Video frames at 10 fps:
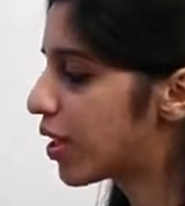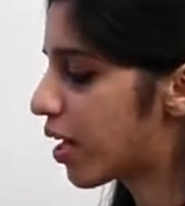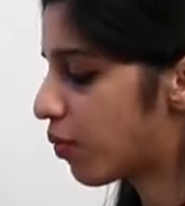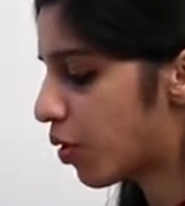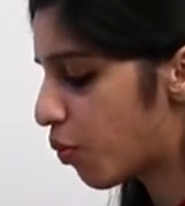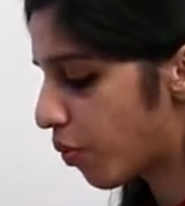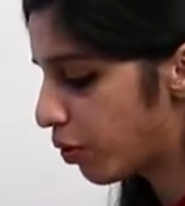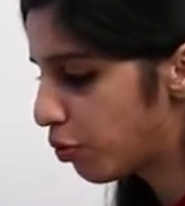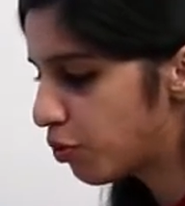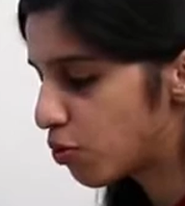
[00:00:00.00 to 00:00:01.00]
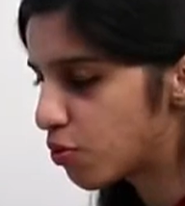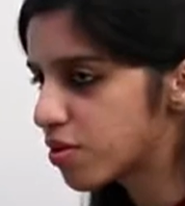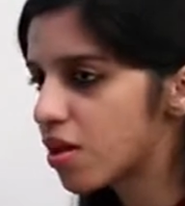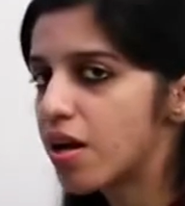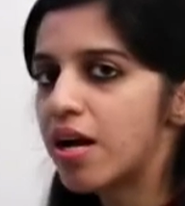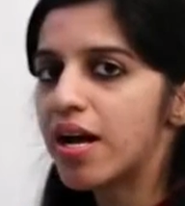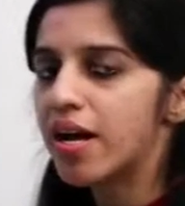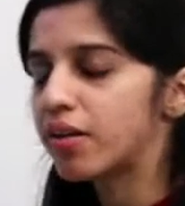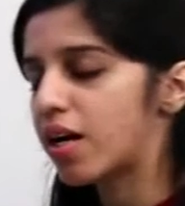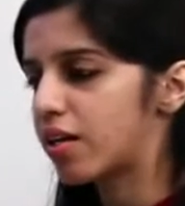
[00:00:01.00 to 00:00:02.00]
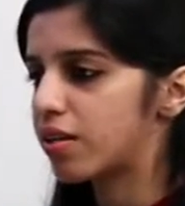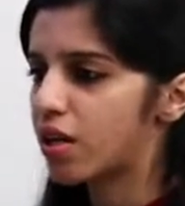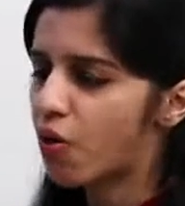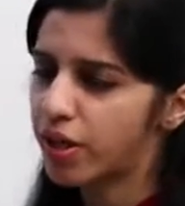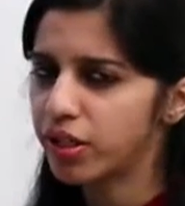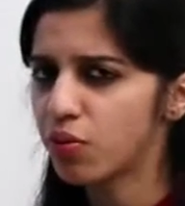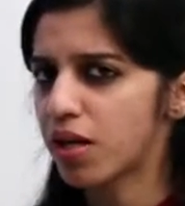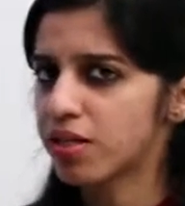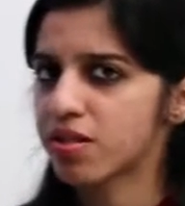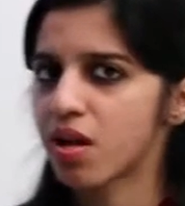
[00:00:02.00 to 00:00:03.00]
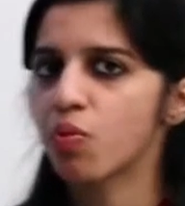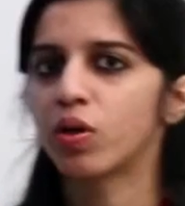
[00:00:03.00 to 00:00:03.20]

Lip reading: that we are going to use according to our desire.